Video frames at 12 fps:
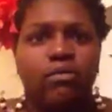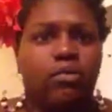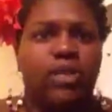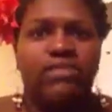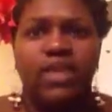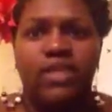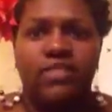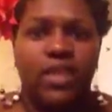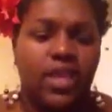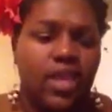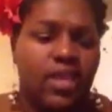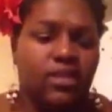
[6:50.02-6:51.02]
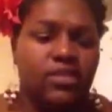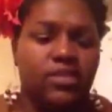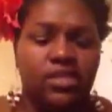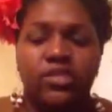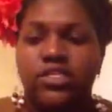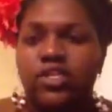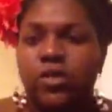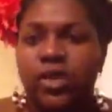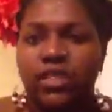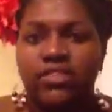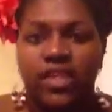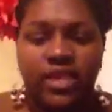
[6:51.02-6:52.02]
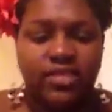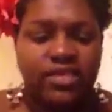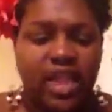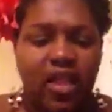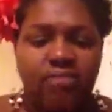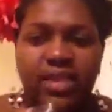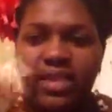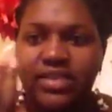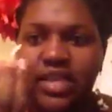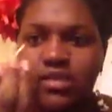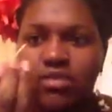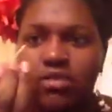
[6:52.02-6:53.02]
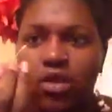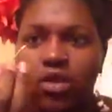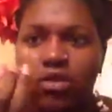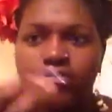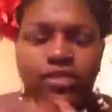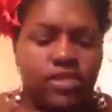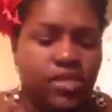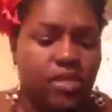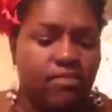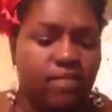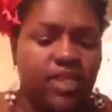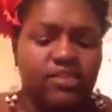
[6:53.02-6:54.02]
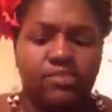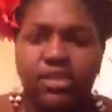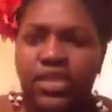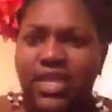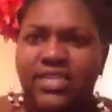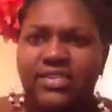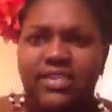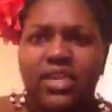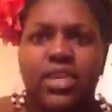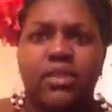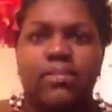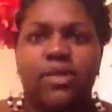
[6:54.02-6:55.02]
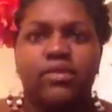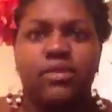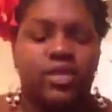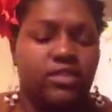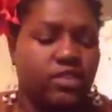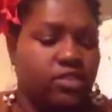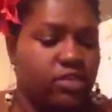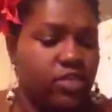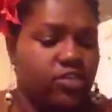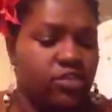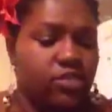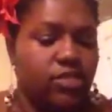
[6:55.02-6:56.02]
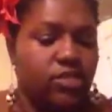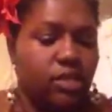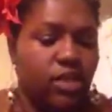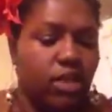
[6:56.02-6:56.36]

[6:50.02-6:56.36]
weaving in the ends and sewing things down because that little curved tip makes it really easy to get up underneath the stitches.